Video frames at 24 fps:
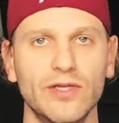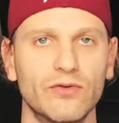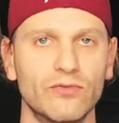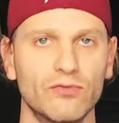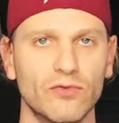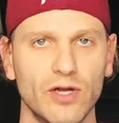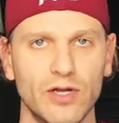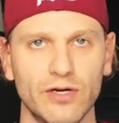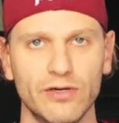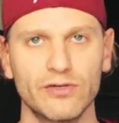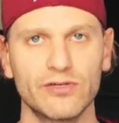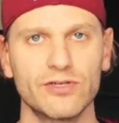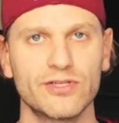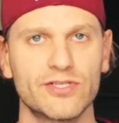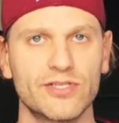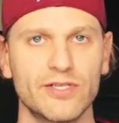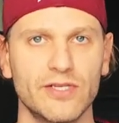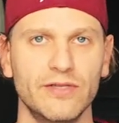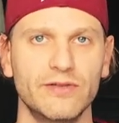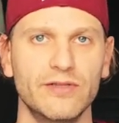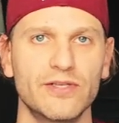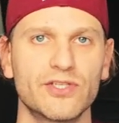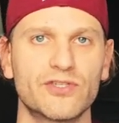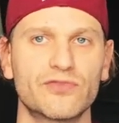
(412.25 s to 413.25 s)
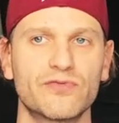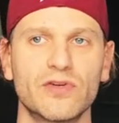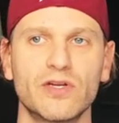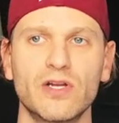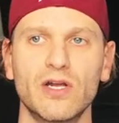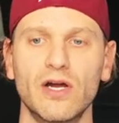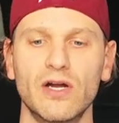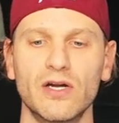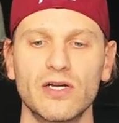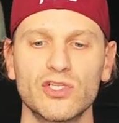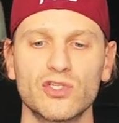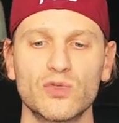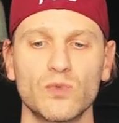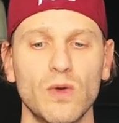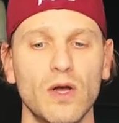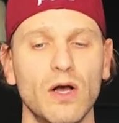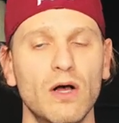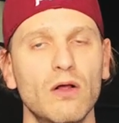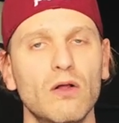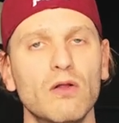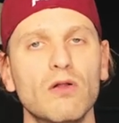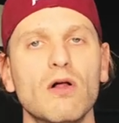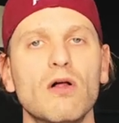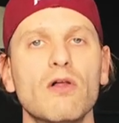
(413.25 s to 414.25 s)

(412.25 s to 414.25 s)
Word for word: and Rutter's in this regard as well,